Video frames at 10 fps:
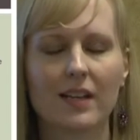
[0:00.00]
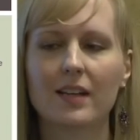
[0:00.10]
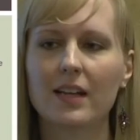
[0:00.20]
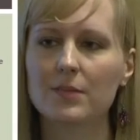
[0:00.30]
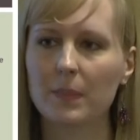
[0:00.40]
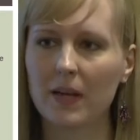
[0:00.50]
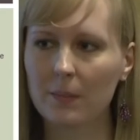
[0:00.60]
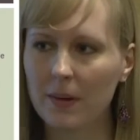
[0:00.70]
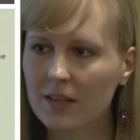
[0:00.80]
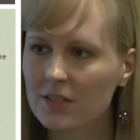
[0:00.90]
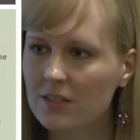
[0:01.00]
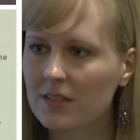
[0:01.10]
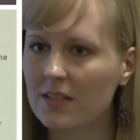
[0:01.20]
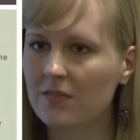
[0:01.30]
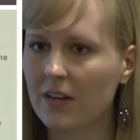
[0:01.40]
And as pain
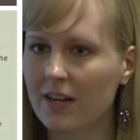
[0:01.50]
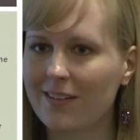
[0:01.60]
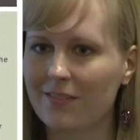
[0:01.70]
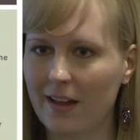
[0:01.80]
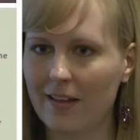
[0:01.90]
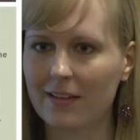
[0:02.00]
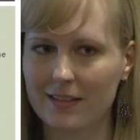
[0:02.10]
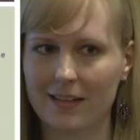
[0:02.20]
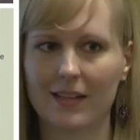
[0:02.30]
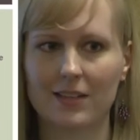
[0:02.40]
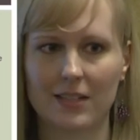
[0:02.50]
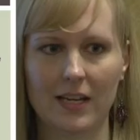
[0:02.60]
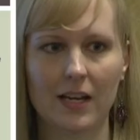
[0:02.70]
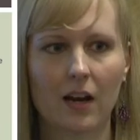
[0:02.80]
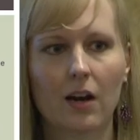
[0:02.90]
patients, that's very invalidating to
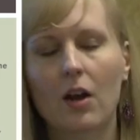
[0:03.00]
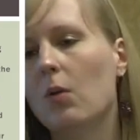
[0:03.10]
hear.